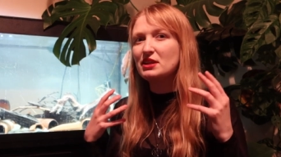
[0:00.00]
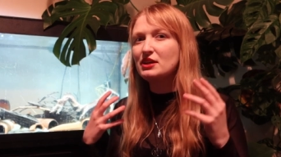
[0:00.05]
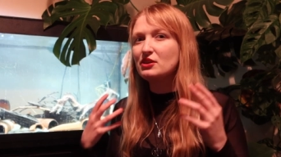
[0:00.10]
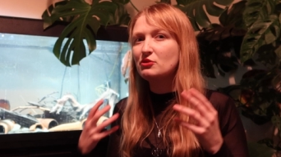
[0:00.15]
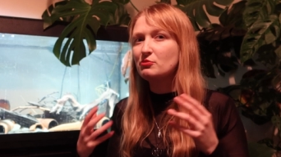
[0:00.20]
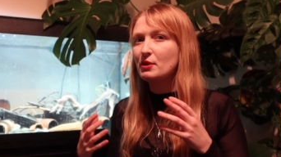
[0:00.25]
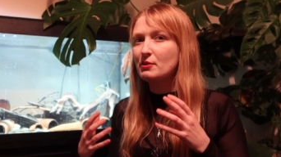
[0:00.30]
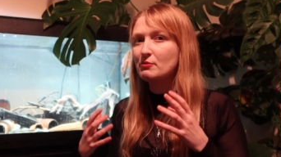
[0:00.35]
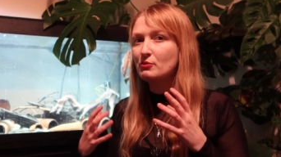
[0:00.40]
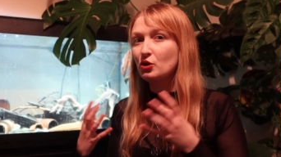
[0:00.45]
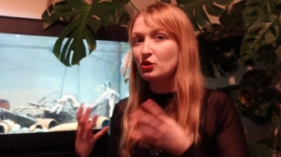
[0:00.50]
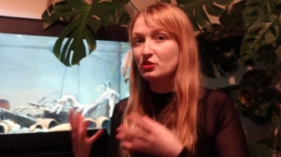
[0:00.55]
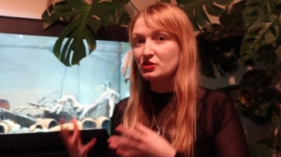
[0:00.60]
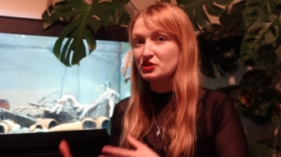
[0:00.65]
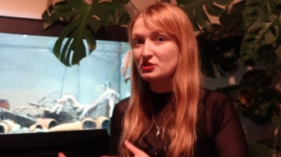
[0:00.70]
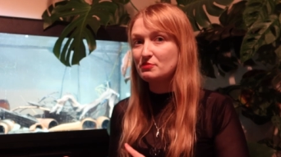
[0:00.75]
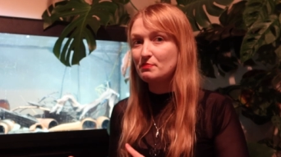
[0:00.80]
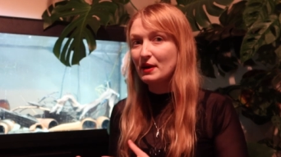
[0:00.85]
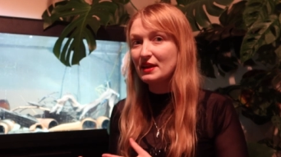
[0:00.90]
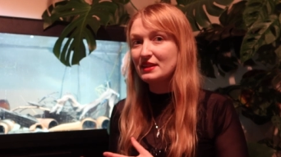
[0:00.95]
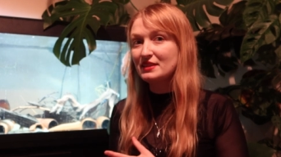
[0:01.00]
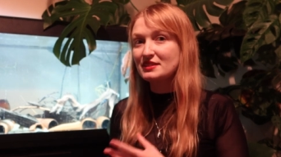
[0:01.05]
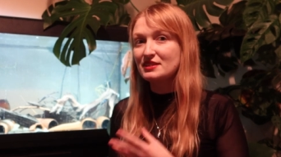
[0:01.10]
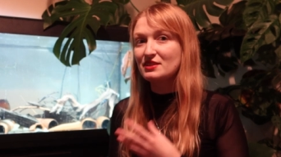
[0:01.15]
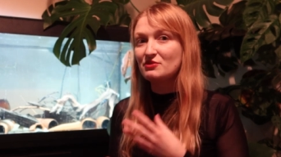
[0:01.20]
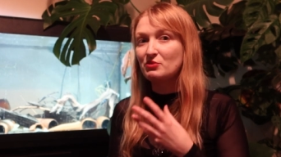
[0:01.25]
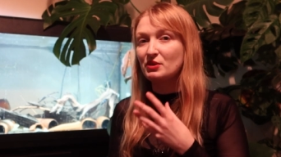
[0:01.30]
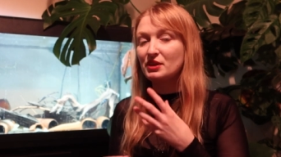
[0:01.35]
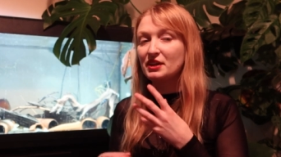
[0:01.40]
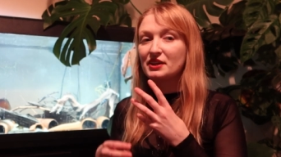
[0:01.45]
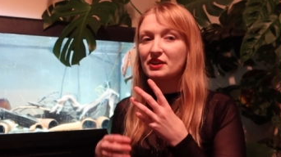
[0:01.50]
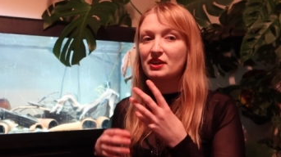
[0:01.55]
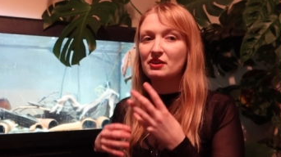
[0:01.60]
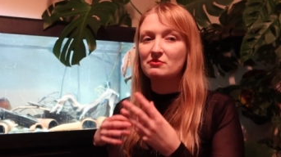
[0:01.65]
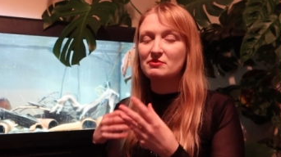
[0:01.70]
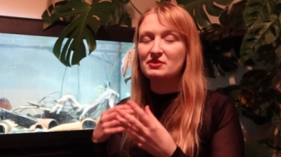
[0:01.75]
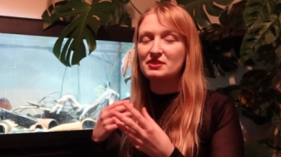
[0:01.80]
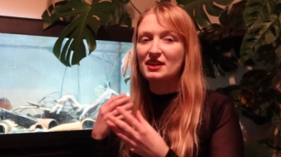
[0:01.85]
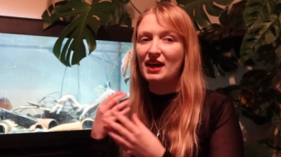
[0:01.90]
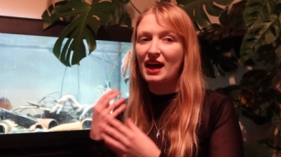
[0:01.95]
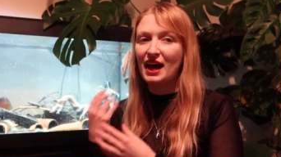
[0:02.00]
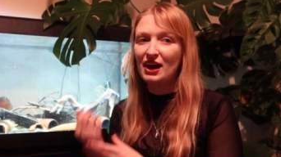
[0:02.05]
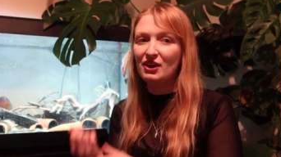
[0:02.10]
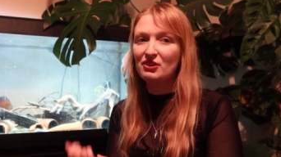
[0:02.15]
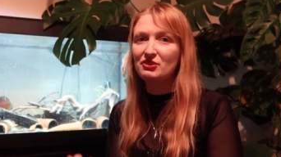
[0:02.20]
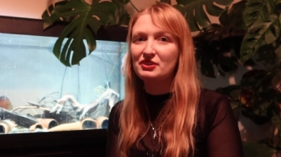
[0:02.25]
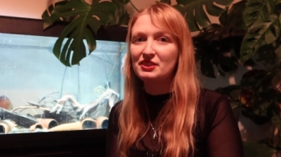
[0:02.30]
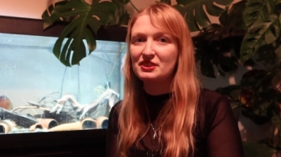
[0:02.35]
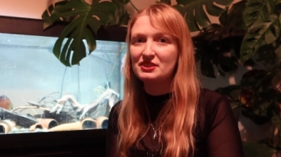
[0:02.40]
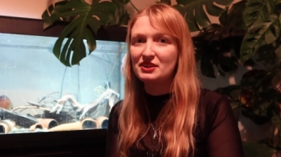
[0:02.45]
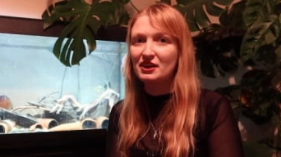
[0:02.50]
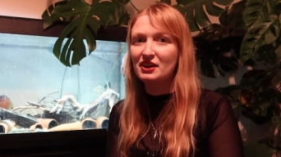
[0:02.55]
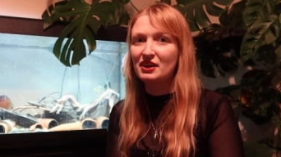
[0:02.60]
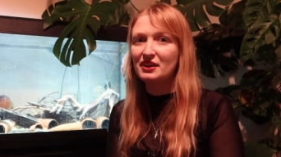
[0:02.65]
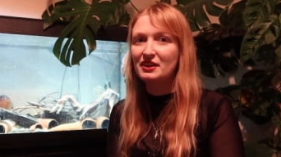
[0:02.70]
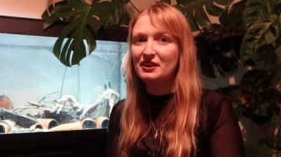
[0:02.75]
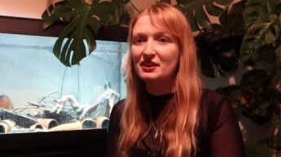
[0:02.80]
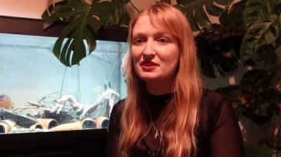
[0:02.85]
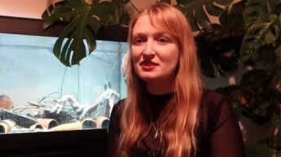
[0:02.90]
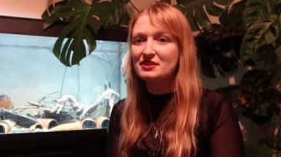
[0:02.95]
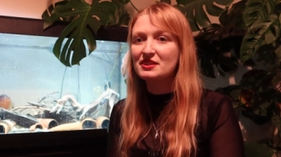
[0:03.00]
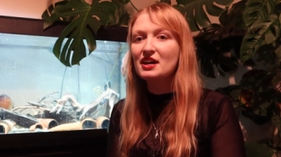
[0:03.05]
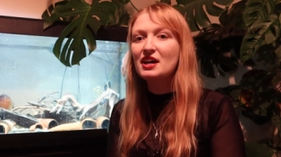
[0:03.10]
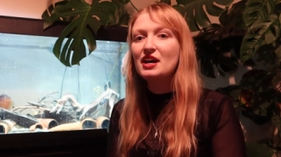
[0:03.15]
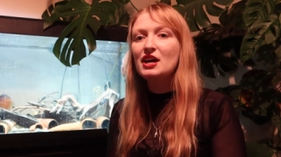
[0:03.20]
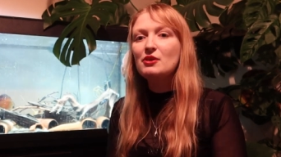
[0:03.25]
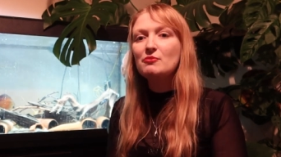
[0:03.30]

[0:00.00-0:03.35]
a little bit more expensive when it comes to algae diets,